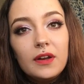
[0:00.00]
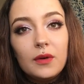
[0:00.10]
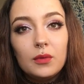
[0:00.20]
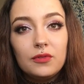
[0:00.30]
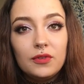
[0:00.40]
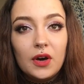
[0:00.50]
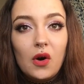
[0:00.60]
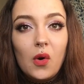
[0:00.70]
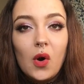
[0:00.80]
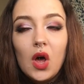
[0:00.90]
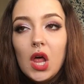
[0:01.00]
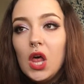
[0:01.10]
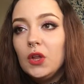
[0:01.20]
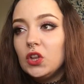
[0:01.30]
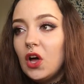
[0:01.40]
and I would feel
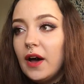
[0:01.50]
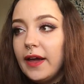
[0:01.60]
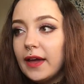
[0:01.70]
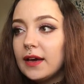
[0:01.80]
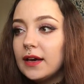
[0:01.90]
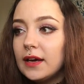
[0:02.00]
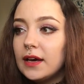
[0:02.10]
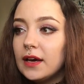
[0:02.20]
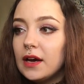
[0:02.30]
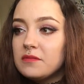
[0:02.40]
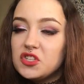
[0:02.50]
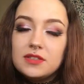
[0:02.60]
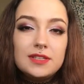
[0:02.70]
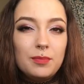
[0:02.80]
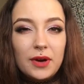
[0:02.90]
like I'm
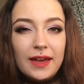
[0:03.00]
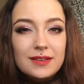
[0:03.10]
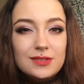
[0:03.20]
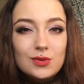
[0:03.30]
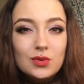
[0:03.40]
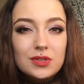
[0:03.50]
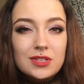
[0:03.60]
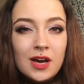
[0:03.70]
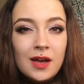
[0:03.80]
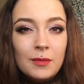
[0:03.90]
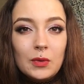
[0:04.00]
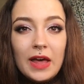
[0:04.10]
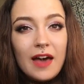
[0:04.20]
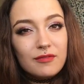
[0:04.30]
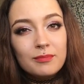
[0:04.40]
just depressed all the time. I would
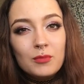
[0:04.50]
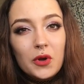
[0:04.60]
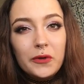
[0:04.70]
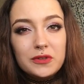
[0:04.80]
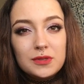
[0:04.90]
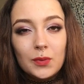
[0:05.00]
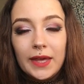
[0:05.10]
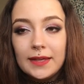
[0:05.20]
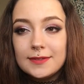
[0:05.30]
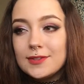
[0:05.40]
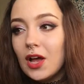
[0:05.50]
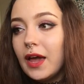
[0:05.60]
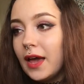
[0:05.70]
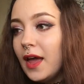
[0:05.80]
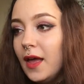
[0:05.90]
have mood swings.
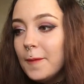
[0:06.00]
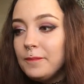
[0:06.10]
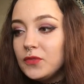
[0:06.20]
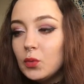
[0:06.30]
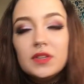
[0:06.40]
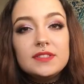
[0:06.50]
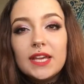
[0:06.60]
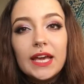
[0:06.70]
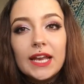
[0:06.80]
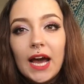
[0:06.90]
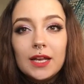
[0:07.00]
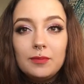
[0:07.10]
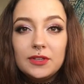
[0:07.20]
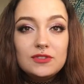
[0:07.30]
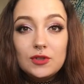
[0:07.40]
Like 1 second I'd
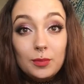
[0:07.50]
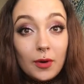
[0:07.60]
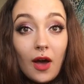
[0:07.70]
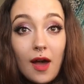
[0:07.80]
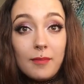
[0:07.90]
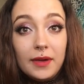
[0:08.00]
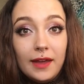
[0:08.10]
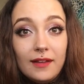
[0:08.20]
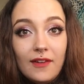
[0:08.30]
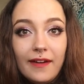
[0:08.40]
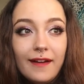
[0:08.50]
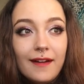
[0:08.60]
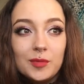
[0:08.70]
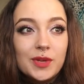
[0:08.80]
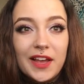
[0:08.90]
be super happy, like
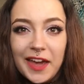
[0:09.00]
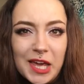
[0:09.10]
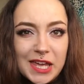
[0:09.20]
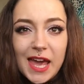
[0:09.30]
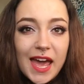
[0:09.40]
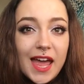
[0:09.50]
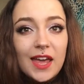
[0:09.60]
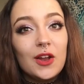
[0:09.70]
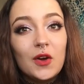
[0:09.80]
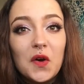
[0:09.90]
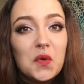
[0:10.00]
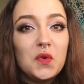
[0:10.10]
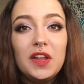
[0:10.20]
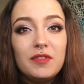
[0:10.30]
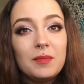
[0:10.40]
I'd be like, yeah, you know,
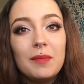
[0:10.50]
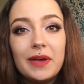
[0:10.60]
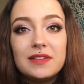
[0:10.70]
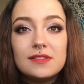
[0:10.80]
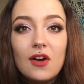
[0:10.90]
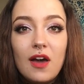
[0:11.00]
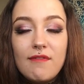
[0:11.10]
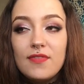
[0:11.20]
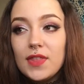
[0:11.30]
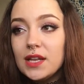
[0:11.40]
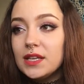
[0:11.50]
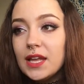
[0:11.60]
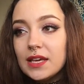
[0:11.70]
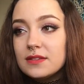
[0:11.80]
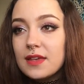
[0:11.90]
living my best life, and then the
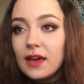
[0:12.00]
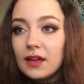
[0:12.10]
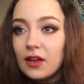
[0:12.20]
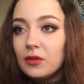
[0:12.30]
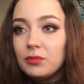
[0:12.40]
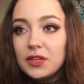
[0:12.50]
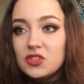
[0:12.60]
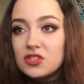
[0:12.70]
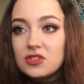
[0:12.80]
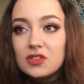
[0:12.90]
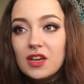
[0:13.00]
next second I'd be just